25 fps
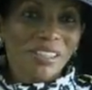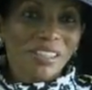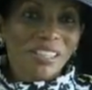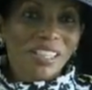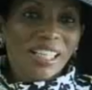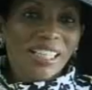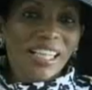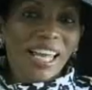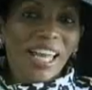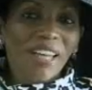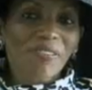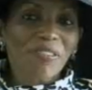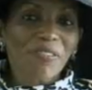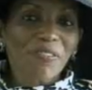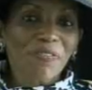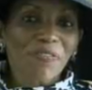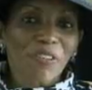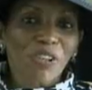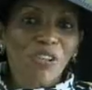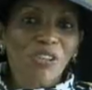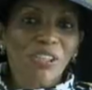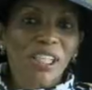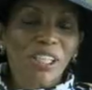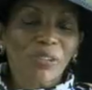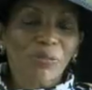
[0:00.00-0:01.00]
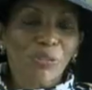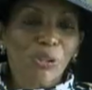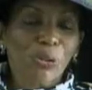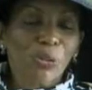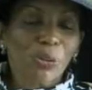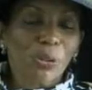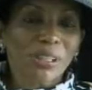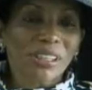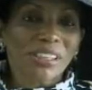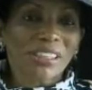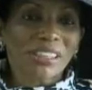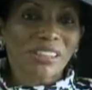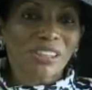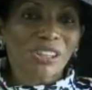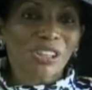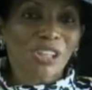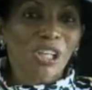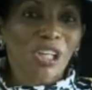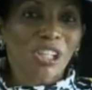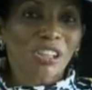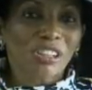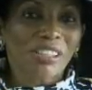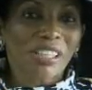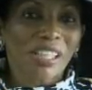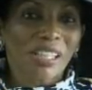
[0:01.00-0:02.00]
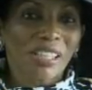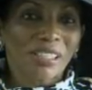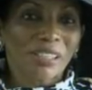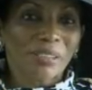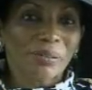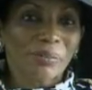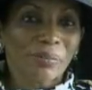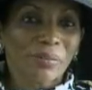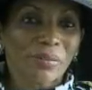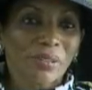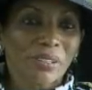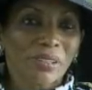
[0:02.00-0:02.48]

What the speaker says: And I haven't felt like recording in a long time.